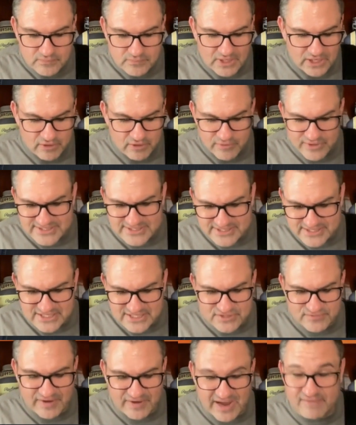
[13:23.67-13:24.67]
He's
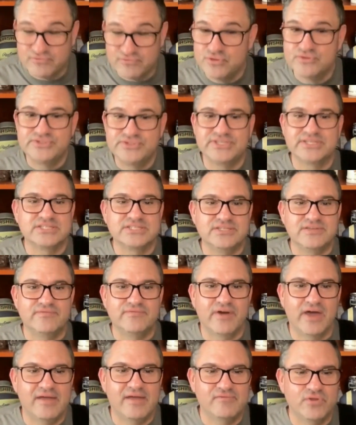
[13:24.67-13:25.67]
6'5",
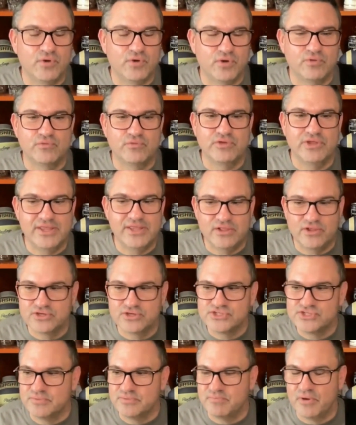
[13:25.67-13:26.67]
265 though, and really
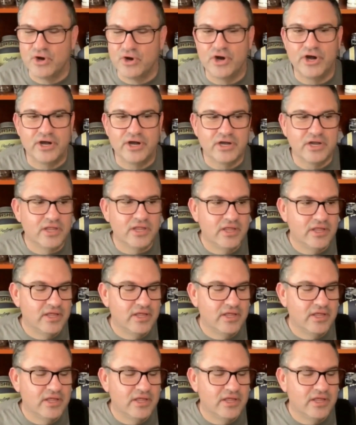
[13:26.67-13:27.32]
looks the part